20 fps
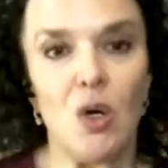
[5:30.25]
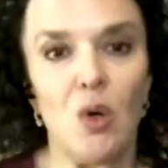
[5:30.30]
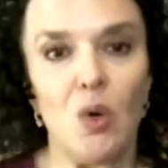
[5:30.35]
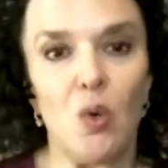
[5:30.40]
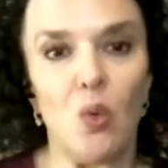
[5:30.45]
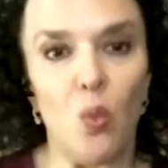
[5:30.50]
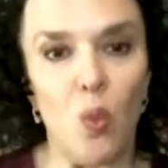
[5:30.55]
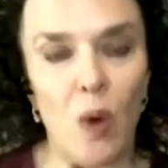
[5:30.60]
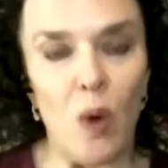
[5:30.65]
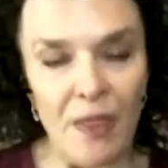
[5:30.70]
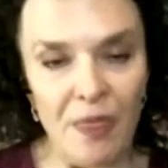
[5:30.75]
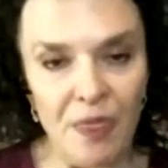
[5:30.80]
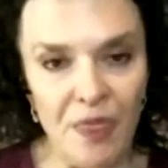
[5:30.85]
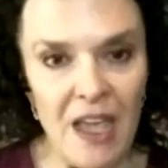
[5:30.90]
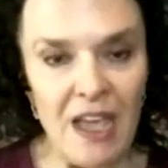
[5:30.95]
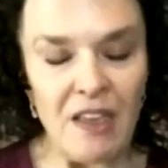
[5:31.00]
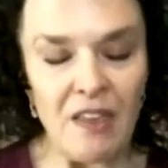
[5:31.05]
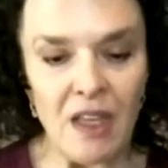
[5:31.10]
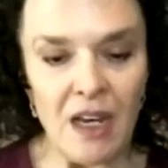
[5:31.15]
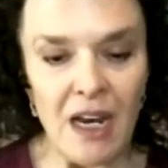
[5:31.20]
One
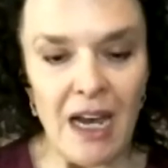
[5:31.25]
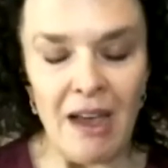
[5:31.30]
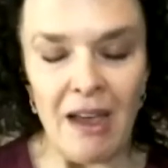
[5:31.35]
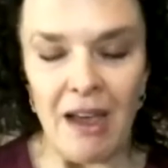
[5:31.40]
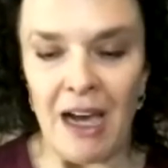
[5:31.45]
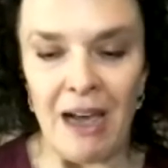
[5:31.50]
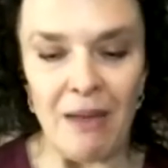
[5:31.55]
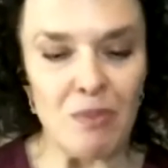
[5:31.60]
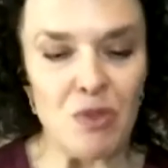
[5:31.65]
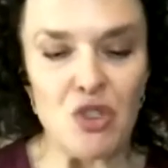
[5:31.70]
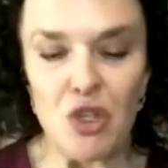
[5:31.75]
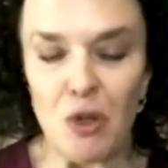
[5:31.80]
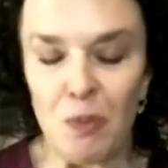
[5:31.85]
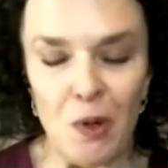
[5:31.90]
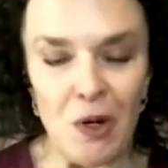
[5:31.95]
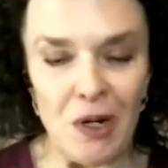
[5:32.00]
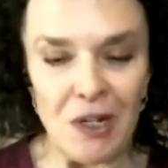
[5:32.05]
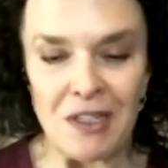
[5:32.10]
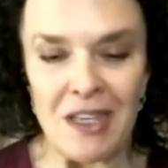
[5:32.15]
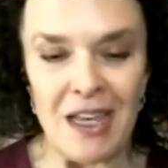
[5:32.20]
thing that I'm super
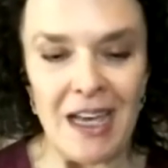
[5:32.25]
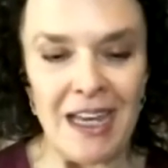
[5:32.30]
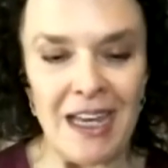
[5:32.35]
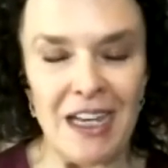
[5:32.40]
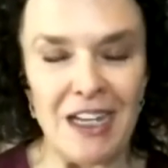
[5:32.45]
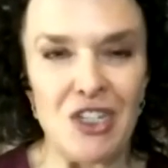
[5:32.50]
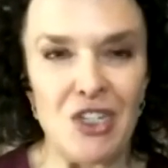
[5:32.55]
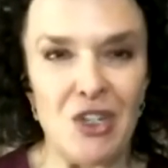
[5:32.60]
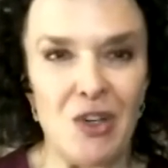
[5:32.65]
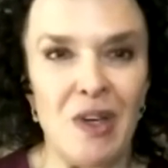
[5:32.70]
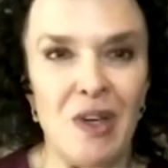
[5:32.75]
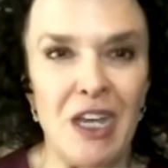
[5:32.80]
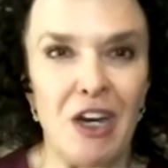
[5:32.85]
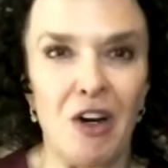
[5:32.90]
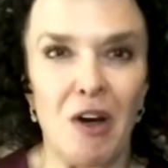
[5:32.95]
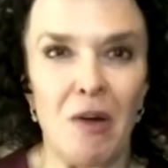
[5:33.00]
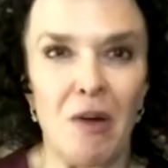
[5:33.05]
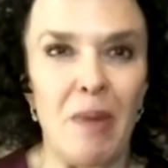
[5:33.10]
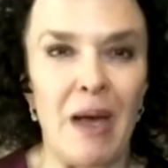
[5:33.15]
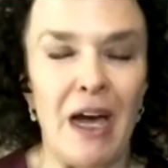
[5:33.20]
excited to
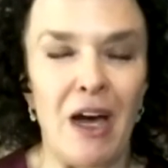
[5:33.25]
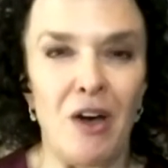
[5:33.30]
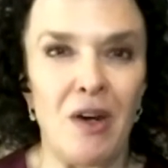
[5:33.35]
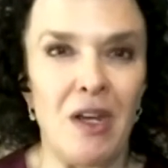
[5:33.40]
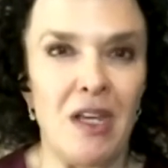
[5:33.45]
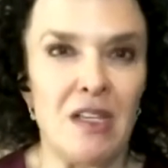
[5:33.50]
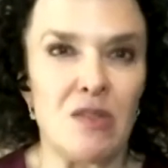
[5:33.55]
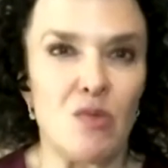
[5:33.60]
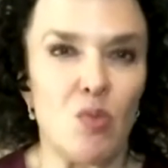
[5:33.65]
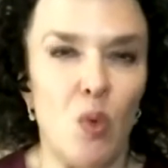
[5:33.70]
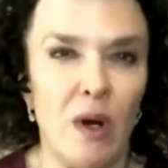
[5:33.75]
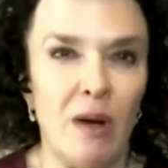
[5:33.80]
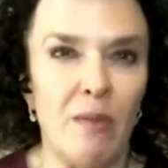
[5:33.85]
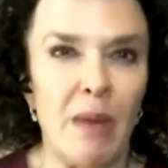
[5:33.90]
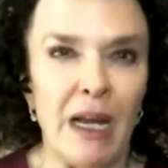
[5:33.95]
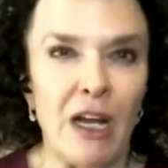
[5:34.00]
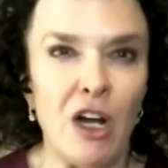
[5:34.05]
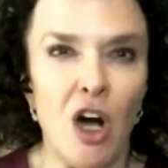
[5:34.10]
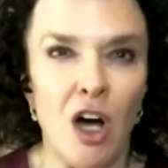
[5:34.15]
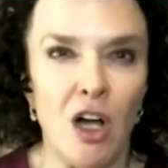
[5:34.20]
hear about is one of my
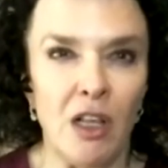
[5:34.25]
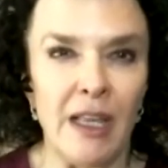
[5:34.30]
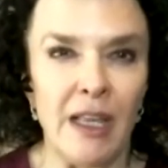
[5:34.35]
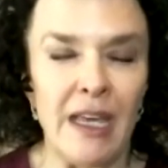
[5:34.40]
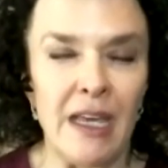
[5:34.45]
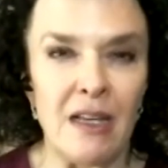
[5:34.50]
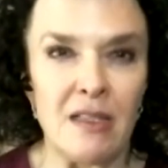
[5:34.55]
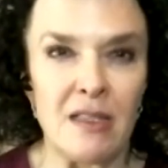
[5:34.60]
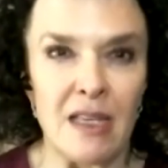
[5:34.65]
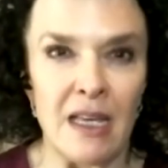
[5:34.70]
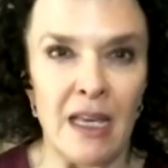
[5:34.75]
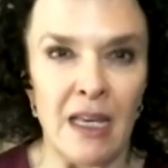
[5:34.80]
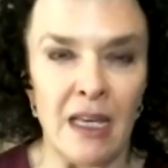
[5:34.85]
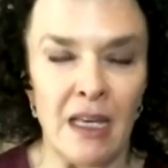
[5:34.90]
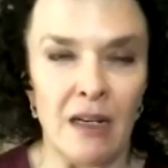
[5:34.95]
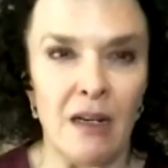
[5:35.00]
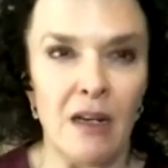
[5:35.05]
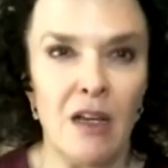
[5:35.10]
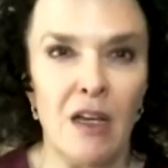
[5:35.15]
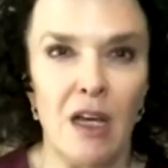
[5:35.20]
colleagues
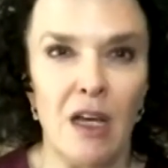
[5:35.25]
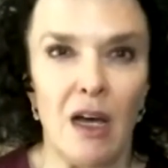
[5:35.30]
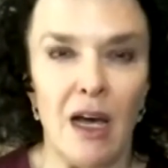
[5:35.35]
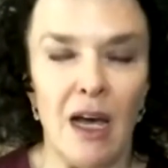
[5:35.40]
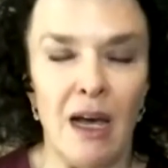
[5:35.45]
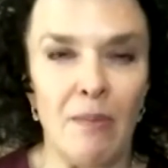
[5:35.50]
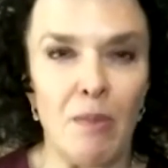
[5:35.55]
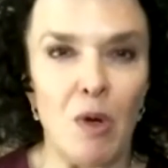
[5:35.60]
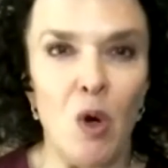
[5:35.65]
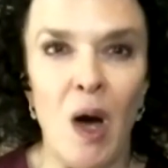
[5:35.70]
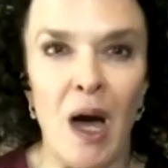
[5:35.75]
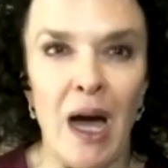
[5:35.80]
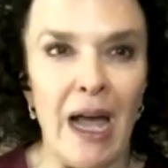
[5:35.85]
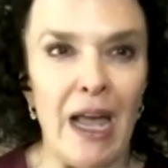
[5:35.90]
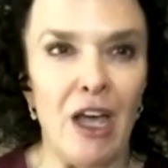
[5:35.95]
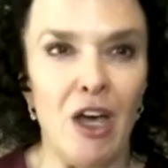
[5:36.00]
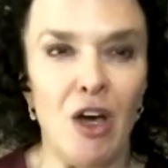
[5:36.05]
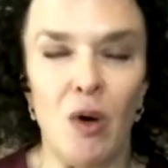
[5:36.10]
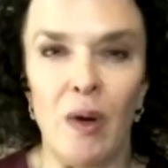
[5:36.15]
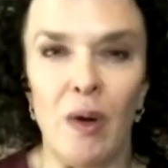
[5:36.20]
in
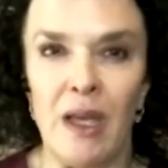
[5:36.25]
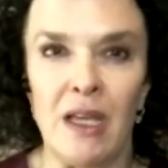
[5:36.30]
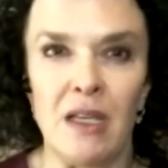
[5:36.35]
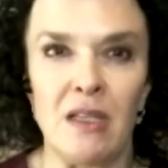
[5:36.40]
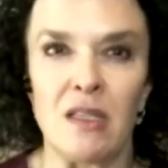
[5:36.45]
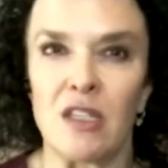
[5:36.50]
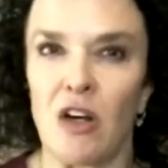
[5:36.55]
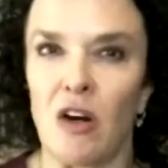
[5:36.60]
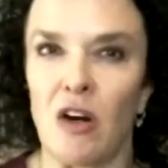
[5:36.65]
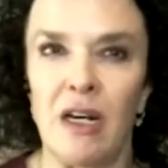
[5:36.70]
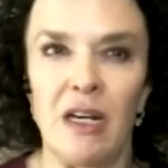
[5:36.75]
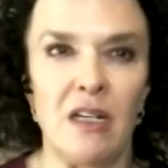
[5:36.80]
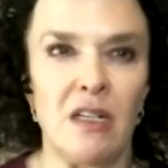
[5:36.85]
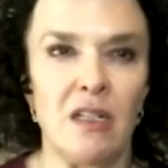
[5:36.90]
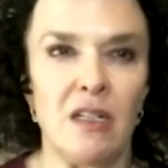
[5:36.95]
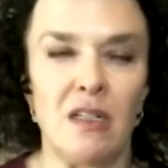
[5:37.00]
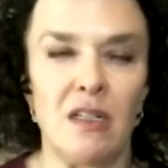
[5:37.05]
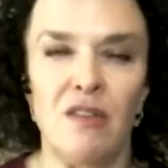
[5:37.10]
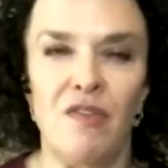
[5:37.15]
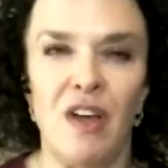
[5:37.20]
Ohio is starting to
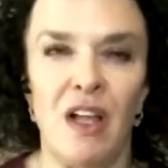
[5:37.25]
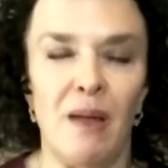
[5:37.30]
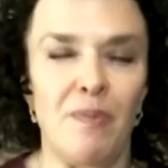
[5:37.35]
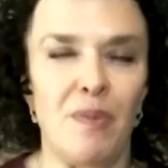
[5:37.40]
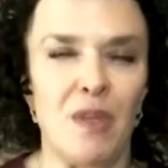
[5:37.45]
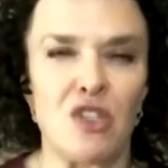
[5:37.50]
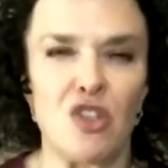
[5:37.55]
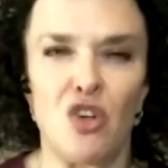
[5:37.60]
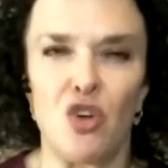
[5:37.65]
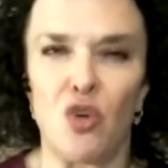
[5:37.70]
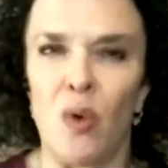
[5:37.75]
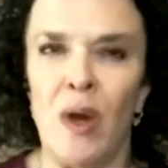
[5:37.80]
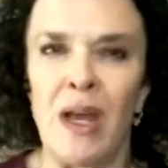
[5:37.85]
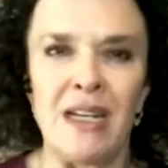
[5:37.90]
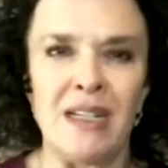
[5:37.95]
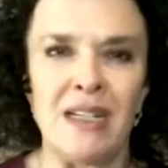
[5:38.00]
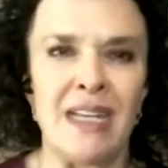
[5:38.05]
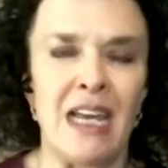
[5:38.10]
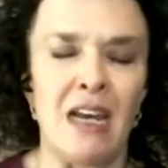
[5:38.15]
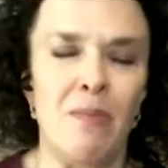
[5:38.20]
develop this great
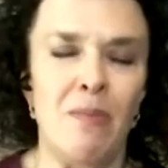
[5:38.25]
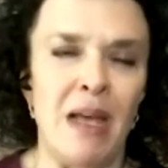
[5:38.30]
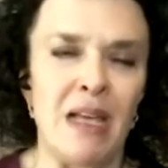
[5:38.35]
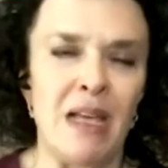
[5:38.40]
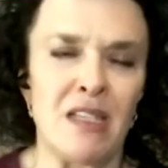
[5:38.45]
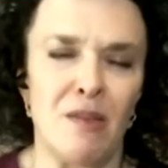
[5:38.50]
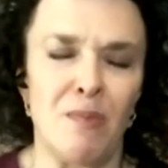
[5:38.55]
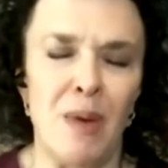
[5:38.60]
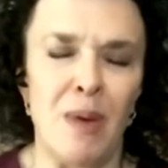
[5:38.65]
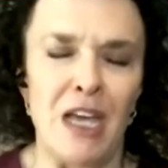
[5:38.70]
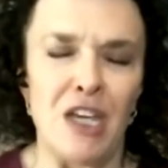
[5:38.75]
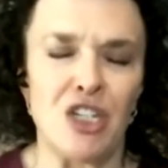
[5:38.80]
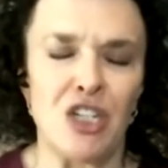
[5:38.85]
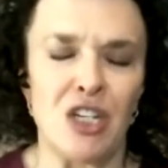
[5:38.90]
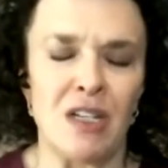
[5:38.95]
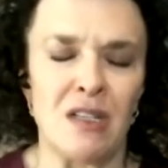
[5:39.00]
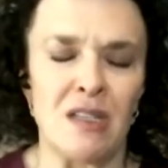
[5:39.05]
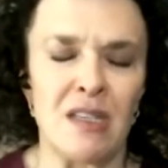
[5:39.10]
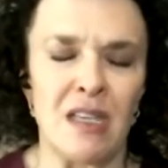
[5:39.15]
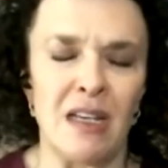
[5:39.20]
database of
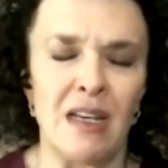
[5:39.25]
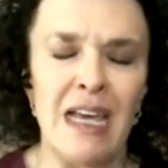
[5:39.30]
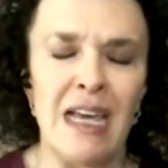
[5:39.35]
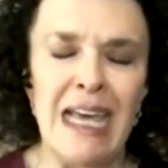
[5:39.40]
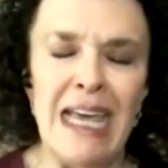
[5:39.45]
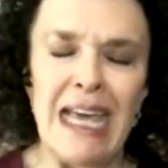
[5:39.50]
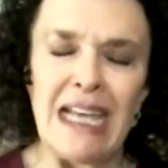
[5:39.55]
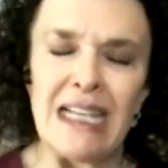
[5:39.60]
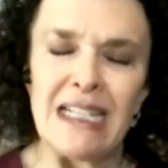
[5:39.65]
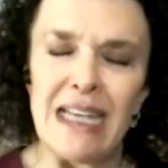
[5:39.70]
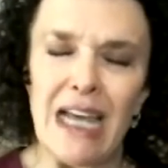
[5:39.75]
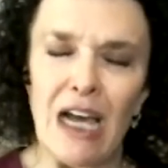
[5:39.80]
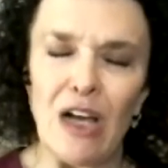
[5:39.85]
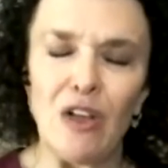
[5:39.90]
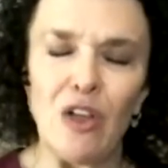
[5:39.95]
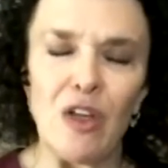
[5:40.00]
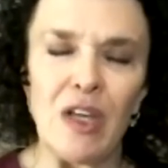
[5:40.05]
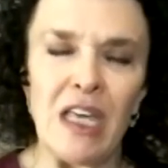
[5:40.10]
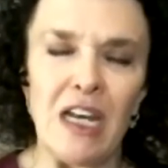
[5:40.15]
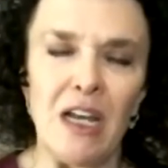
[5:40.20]
patients, and he's now
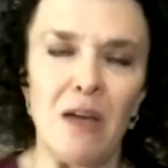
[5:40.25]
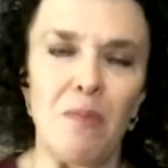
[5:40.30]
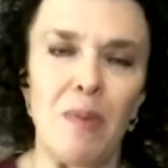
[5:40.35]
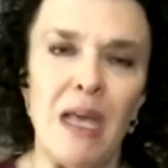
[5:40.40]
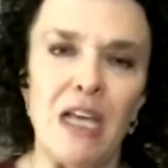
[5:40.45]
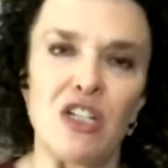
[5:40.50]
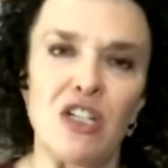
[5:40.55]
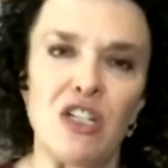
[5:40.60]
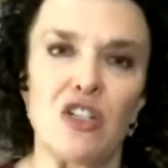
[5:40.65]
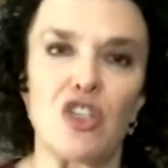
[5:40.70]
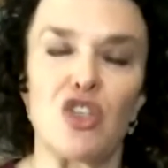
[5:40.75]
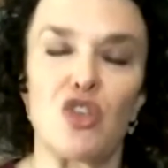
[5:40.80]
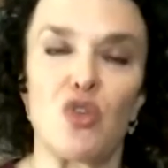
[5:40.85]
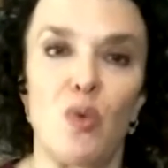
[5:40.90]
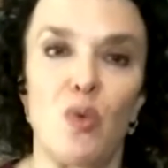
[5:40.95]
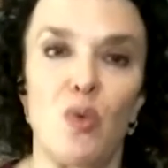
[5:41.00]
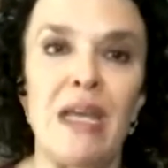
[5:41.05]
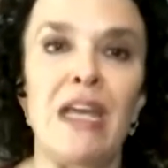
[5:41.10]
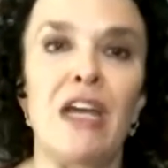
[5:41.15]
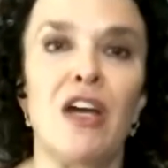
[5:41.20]
looking at patients
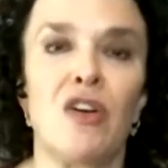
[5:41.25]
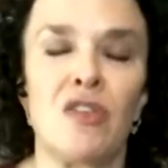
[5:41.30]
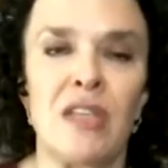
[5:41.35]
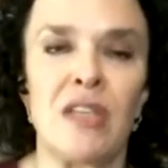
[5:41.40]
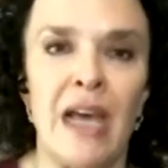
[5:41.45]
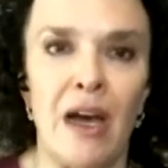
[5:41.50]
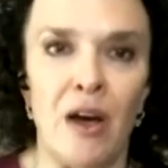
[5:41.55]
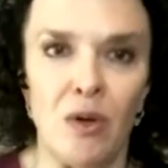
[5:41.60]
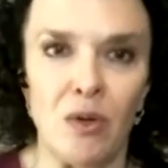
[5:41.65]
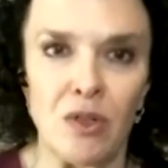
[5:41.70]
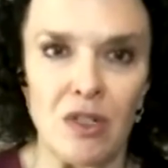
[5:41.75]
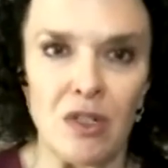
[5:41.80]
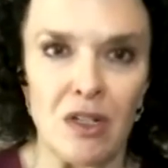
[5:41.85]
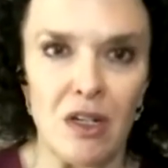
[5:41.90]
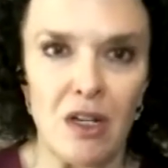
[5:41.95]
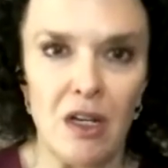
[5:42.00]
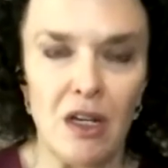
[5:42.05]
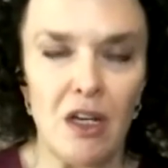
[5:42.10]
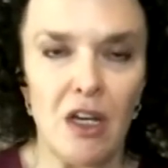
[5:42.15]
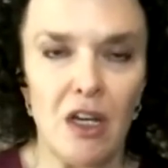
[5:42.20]
3 years out.
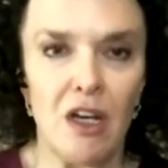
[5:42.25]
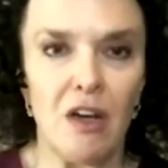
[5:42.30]
Mm-hmm.